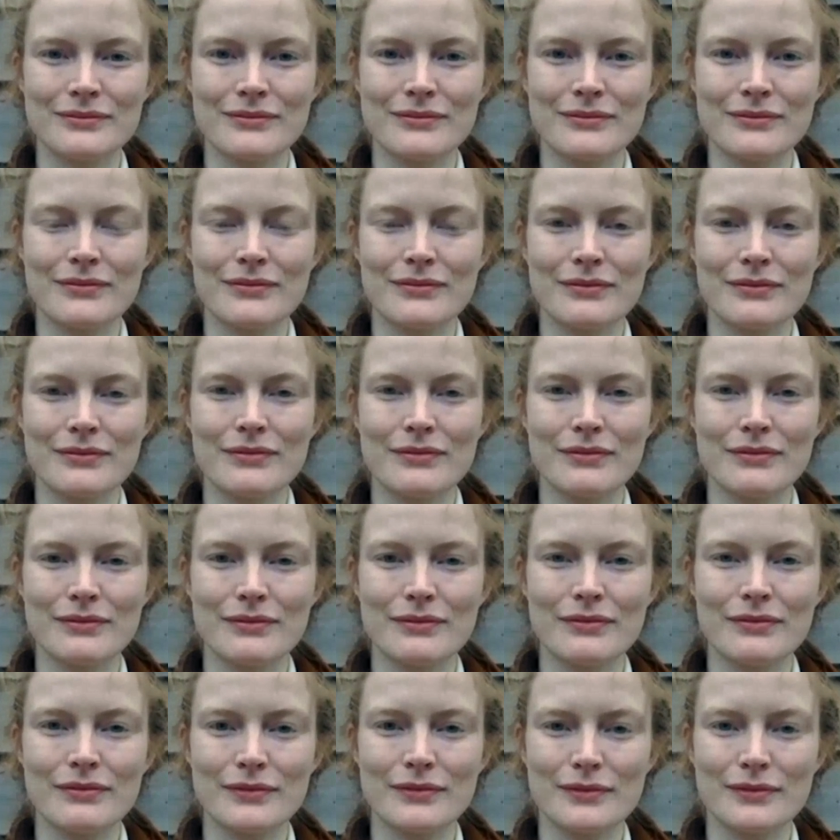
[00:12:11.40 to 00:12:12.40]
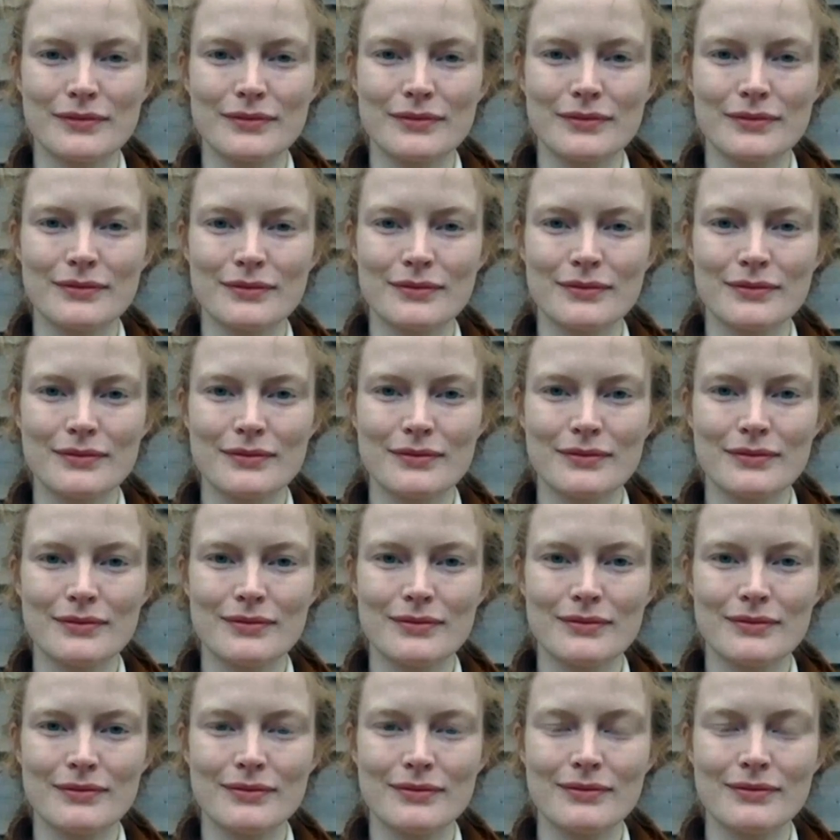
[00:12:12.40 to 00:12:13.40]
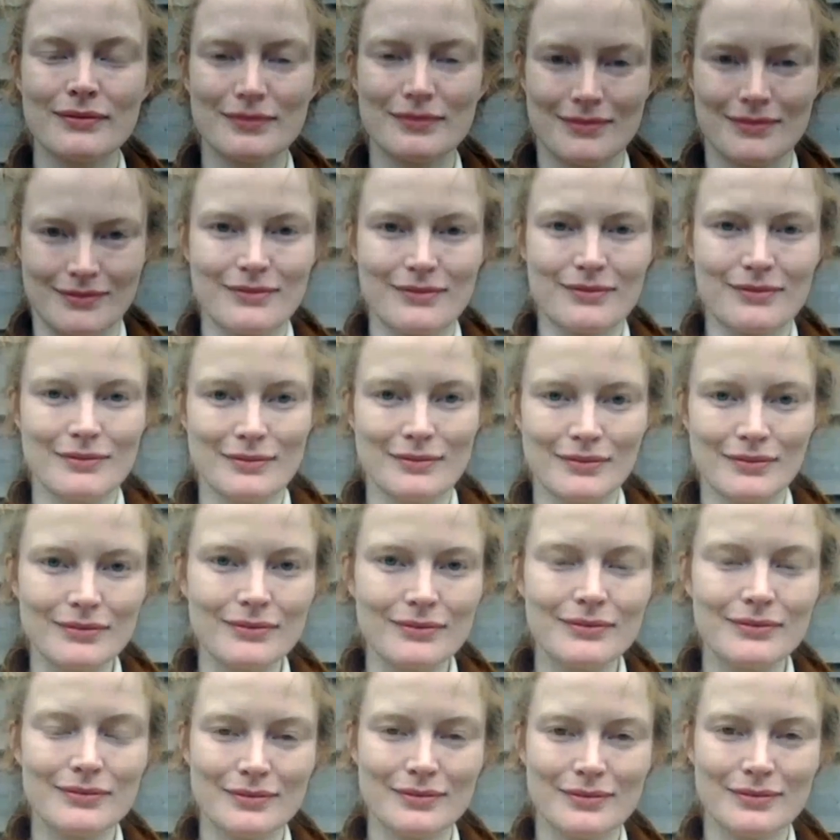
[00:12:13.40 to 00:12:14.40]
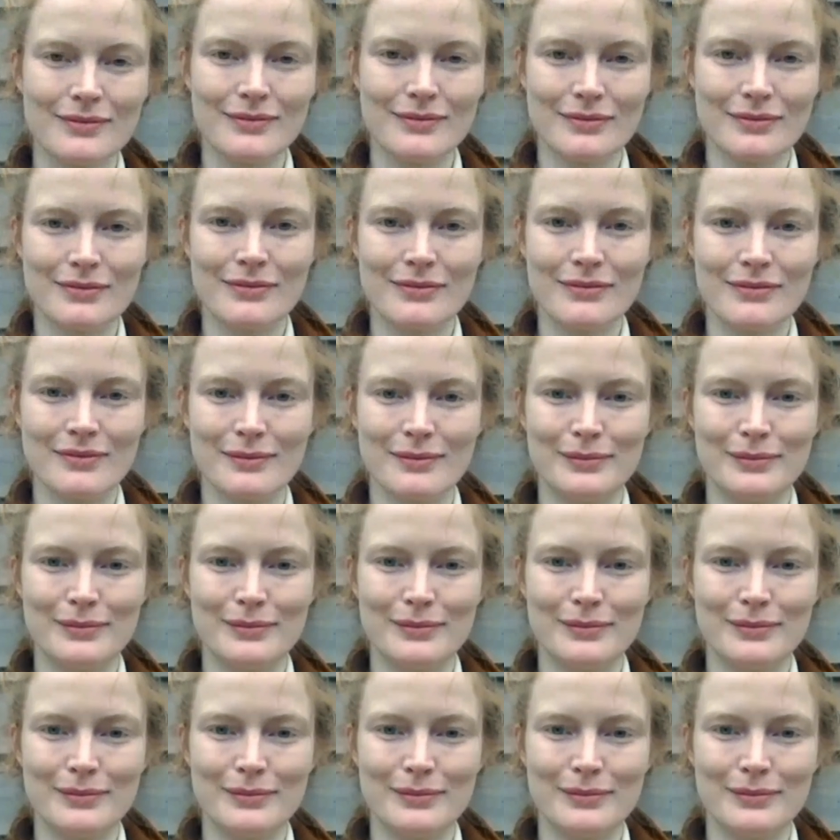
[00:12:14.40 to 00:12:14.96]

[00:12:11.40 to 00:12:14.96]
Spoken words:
No words are spoken by the person on screen.